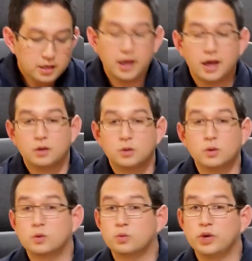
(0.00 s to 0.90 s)
Yeah,
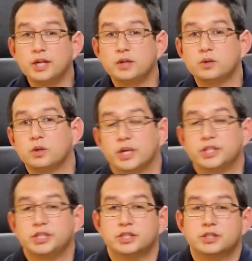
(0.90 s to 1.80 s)
look, really good
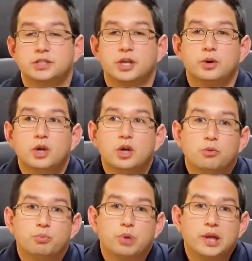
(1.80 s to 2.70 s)
question. So
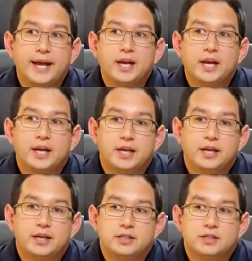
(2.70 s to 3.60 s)
Planner
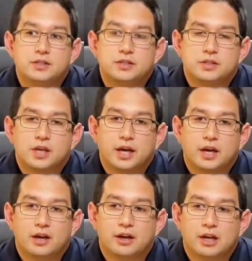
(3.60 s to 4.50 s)
is,
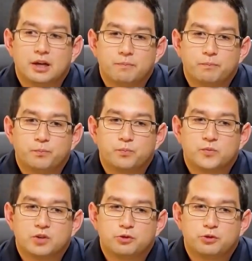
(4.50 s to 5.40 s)

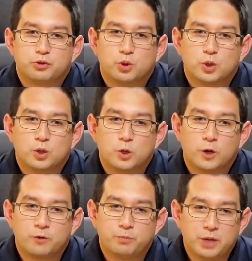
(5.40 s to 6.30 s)
for a
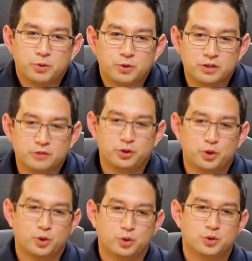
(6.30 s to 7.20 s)
lot of people that have
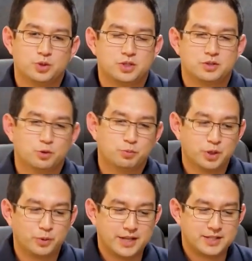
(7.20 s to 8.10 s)
used or been